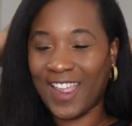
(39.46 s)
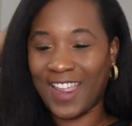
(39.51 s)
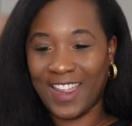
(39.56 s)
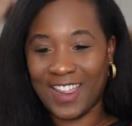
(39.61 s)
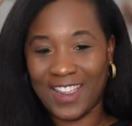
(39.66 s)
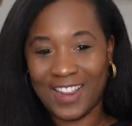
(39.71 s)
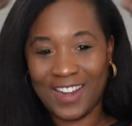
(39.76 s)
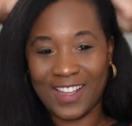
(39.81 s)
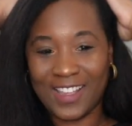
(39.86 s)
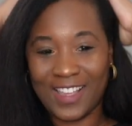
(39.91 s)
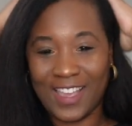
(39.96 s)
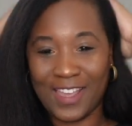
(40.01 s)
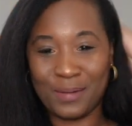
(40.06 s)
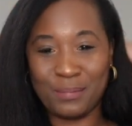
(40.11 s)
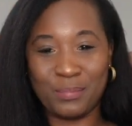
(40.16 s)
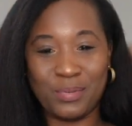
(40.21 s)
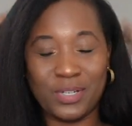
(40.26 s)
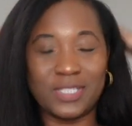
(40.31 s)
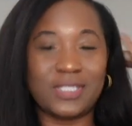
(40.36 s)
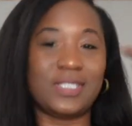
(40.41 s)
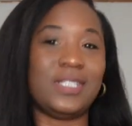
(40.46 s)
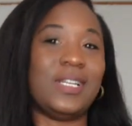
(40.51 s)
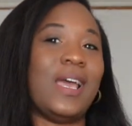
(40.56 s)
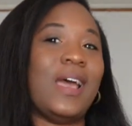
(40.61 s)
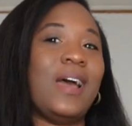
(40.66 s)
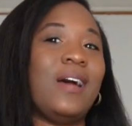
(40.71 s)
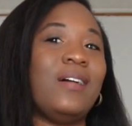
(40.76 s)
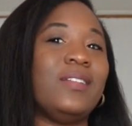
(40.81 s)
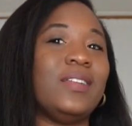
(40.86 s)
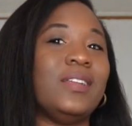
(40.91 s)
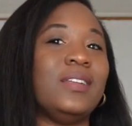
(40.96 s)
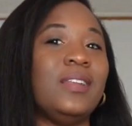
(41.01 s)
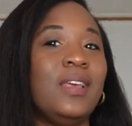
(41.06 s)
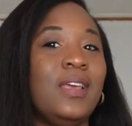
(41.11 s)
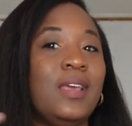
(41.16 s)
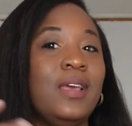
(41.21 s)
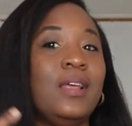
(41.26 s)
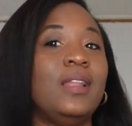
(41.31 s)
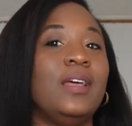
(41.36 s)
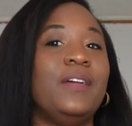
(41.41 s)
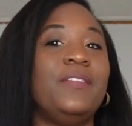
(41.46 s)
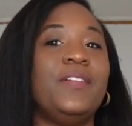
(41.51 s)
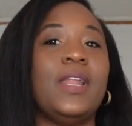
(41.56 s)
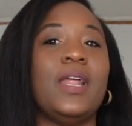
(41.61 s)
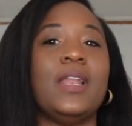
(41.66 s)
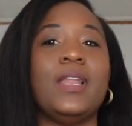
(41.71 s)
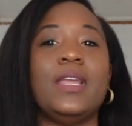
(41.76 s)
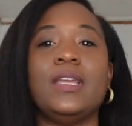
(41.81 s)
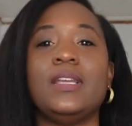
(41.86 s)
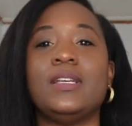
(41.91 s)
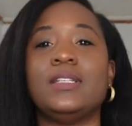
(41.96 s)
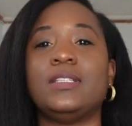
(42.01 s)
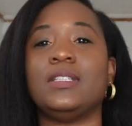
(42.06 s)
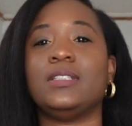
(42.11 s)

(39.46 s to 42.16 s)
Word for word: and I got to brushed it out and left it at is.